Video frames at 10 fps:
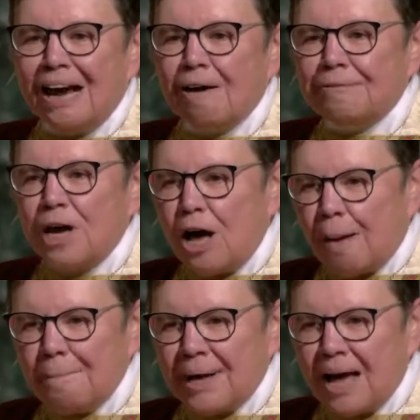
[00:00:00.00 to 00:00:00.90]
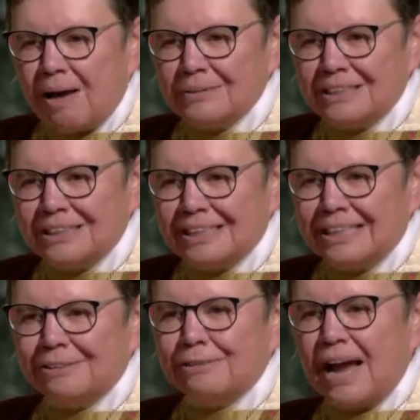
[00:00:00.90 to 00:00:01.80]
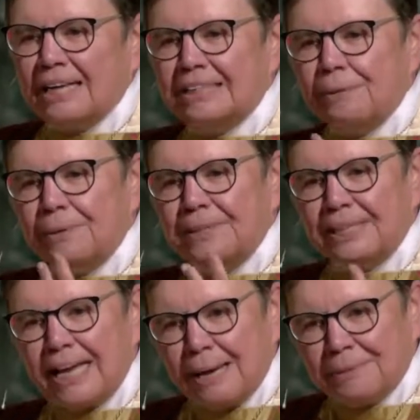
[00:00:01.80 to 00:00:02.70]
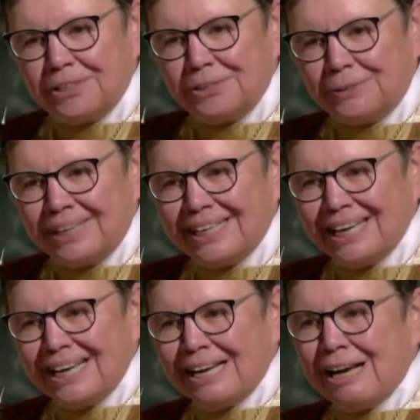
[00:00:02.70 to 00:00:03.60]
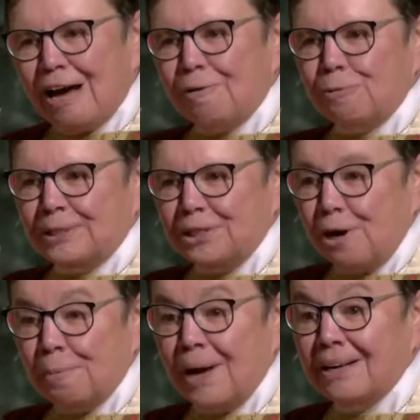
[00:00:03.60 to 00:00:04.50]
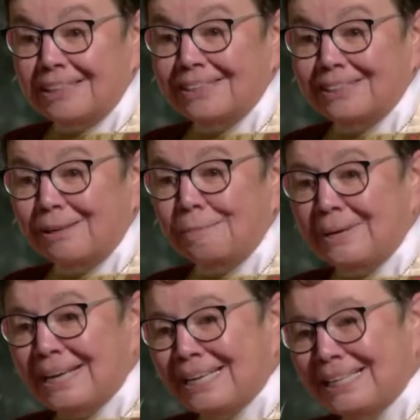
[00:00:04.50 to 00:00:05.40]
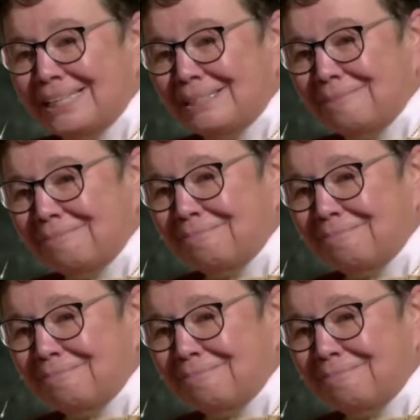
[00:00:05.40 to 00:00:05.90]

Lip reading: of compounds interacting with the chemistry of which our bodies are made.